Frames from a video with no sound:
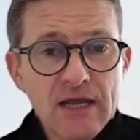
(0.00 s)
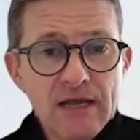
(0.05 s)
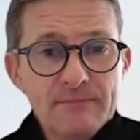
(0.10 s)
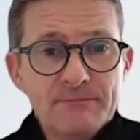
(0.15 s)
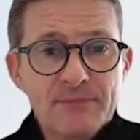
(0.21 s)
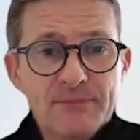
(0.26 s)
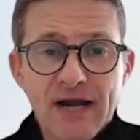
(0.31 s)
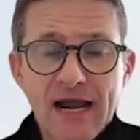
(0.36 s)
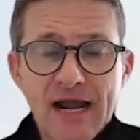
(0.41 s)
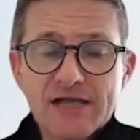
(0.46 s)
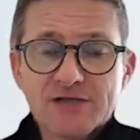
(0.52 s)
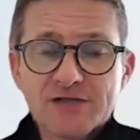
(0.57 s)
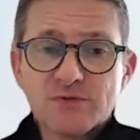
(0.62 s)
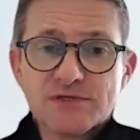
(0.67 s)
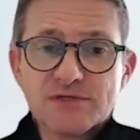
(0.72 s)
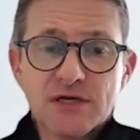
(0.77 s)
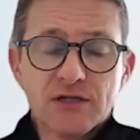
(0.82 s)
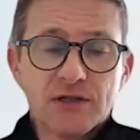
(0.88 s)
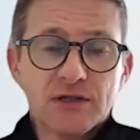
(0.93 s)
But as we
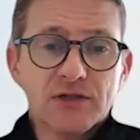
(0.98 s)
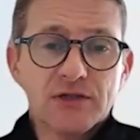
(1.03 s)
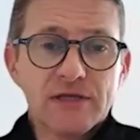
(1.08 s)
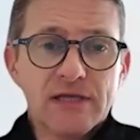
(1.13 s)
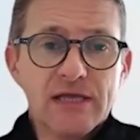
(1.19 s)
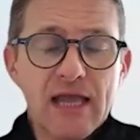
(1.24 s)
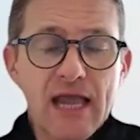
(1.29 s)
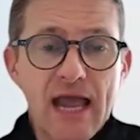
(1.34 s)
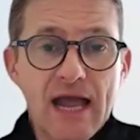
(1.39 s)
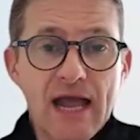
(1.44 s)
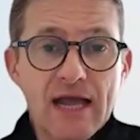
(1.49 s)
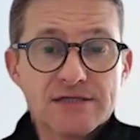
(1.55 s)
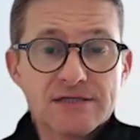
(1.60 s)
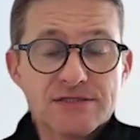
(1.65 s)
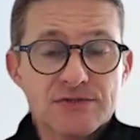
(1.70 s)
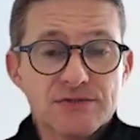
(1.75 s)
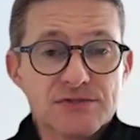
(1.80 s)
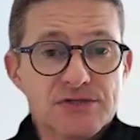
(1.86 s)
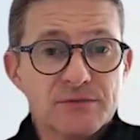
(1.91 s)
start looking at
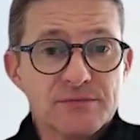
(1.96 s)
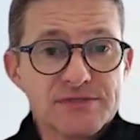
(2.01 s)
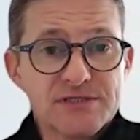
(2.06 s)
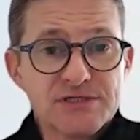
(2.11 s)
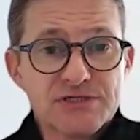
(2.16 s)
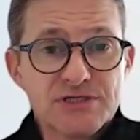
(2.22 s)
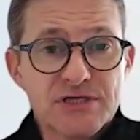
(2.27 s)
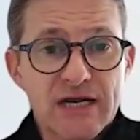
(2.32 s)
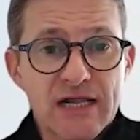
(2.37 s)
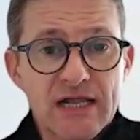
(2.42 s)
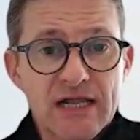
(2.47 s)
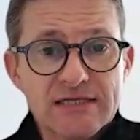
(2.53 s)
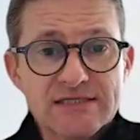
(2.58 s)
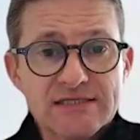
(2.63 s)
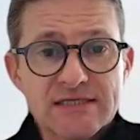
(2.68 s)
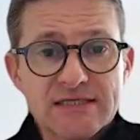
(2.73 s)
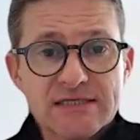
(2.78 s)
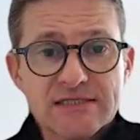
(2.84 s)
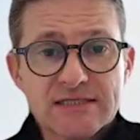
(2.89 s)
source composition
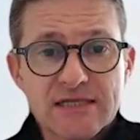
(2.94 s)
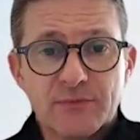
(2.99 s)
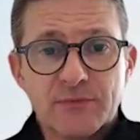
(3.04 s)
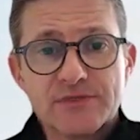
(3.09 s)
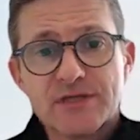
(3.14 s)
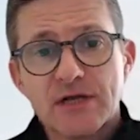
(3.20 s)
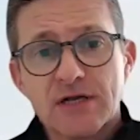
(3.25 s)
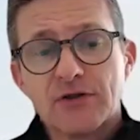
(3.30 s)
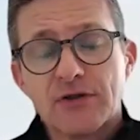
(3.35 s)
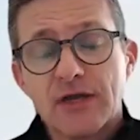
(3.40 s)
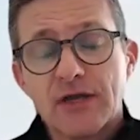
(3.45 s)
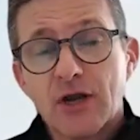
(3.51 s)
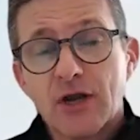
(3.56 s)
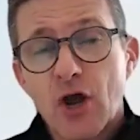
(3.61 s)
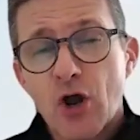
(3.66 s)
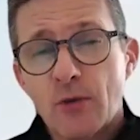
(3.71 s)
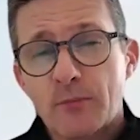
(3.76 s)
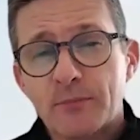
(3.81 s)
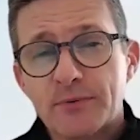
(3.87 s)
analysis and we start looking at
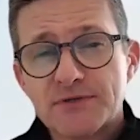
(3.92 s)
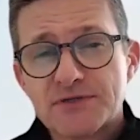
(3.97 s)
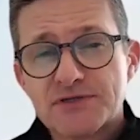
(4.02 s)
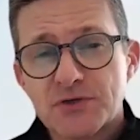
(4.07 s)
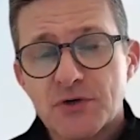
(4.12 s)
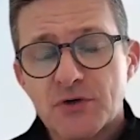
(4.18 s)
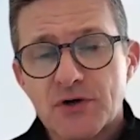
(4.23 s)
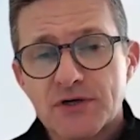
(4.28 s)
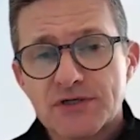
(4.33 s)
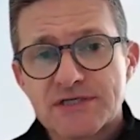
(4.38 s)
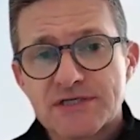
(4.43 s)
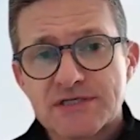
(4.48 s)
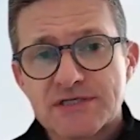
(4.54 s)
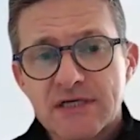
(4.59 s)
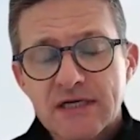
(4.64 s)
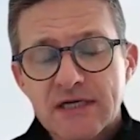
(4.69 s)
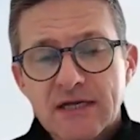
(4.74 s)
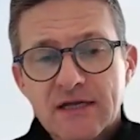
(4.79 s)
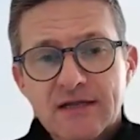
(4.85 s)
open source,
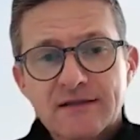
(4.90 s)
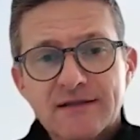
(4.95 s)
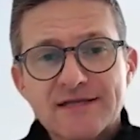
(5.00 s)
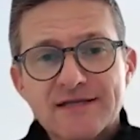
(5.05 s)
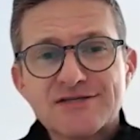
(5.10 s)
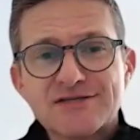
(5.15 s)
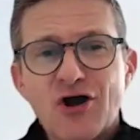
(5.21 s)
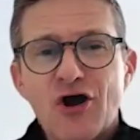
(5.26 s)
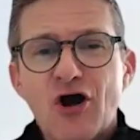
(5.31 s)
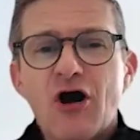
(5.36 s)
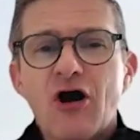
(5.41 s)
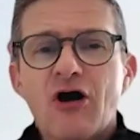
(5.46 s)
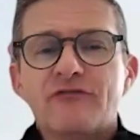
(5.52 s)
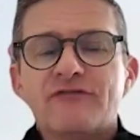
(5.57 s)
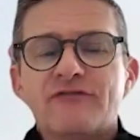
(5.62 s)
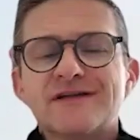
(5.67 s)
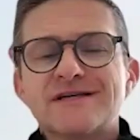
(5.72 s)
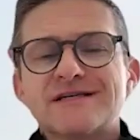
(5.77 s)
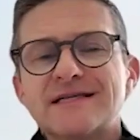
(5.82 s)
this
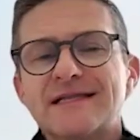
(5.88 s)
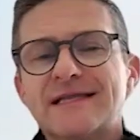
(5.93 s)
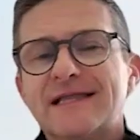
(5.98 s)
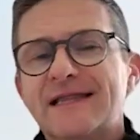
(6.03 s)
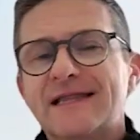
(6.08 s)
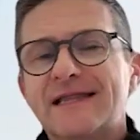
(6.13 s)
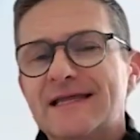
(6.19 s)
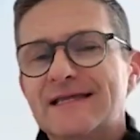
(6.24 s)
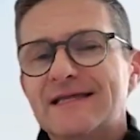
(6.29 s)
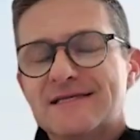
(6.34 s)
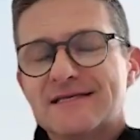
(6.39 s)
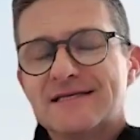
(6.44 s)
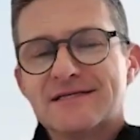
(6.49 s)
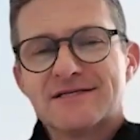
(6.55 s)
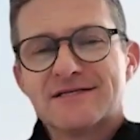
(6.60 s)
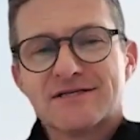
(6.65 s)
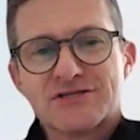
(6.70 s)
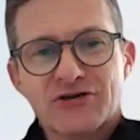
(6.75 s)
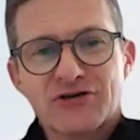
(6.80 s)
obviously leads
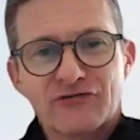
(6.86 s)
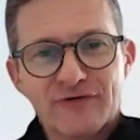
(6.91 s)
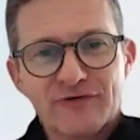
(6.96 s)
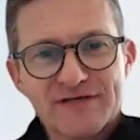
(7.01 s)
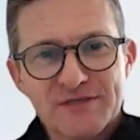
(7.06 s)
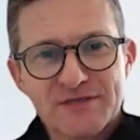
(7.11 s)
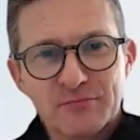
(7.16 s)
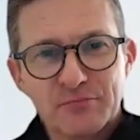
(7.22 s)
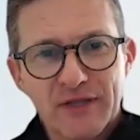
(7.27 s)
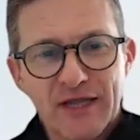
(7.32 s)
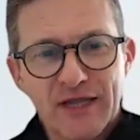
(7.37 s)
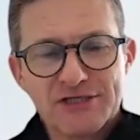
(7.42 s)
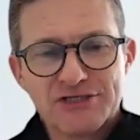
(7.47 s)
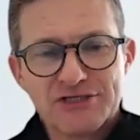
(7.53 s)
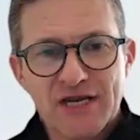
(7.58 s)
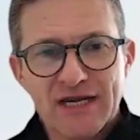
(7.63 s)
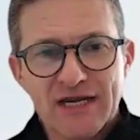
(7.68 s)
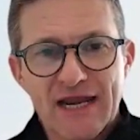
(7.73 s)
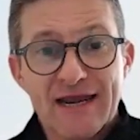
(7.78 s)
into software supply
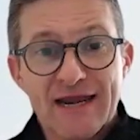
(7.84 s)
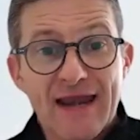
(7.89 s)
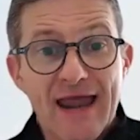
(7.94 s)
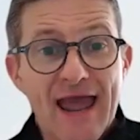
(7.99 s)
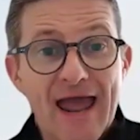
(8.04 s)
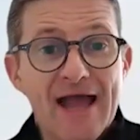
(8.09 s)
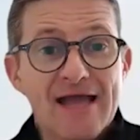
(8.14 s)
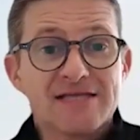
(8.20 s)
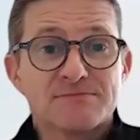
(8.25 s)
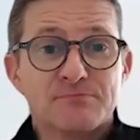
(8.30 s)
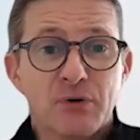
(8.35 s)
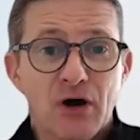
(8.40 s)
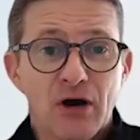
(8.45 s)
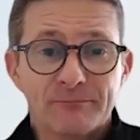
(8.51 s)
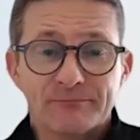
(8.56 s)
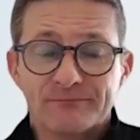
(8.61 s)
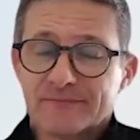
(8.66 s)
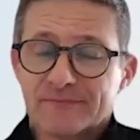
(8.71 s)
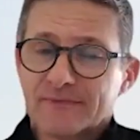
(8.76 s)
chain and
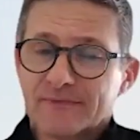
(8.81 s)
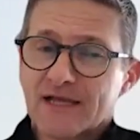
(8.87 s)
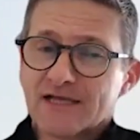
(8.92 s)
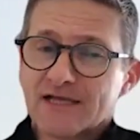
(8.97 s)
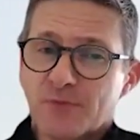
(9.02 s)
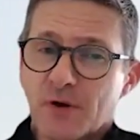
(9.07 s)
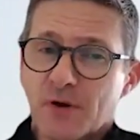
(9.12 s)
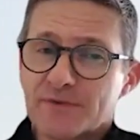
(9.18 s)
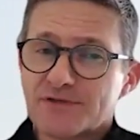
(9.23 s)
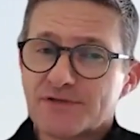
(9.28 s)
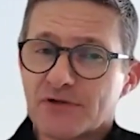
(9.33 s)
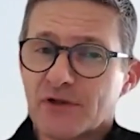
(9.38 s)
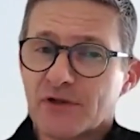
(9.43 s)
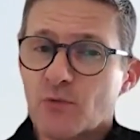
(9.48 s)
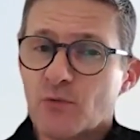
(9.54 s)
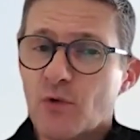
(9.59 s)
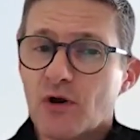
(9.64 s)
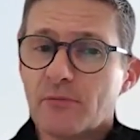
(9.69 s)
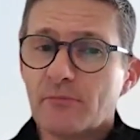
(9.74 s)
SBOM. SBOM is only
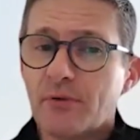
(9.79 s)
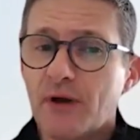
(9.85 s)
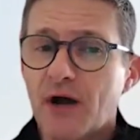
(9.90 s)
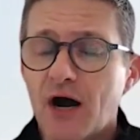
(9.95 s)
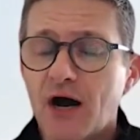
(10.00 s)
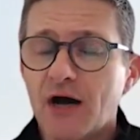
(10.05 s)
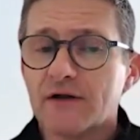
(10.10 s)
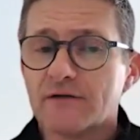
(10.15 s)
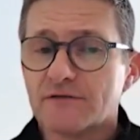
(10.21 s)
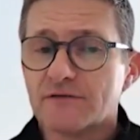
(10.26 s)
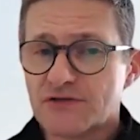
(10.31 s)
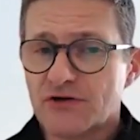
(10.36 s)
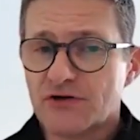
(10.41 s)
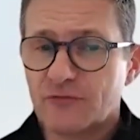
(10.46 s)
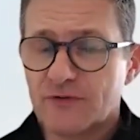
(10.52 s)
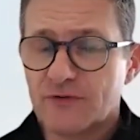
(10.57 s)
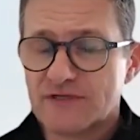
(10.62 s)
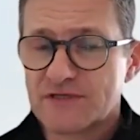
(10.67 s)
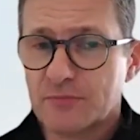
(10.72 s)
one part of
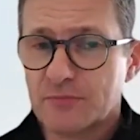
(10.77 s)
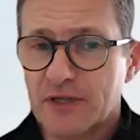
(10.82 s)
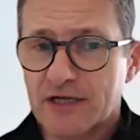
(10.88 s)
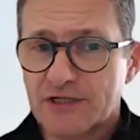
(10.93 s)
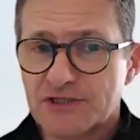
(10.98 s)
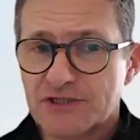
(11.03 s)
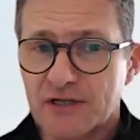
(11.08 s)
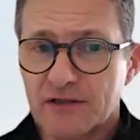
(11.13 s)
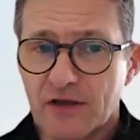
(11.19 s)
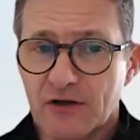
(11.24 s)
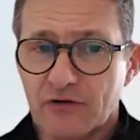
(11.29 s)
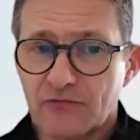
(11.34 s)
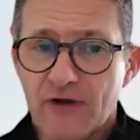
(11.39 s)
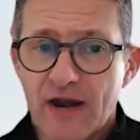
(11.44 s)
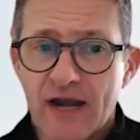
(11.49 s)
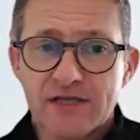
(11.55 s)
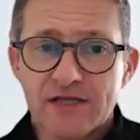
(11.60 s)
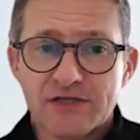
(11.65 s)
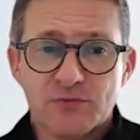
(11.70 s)
software supply chain though,
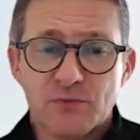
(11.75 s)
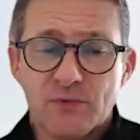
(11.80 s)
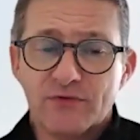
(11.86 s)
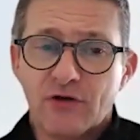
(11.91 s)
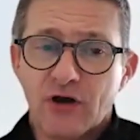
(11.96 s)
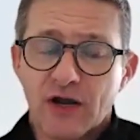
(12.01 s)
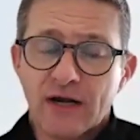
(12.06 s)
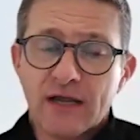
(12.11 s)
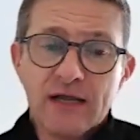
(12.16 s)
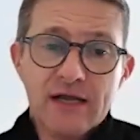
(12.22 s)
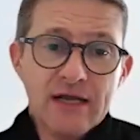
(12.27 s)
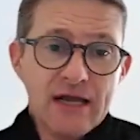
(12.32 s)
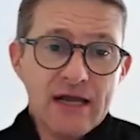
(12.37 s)
right? We've got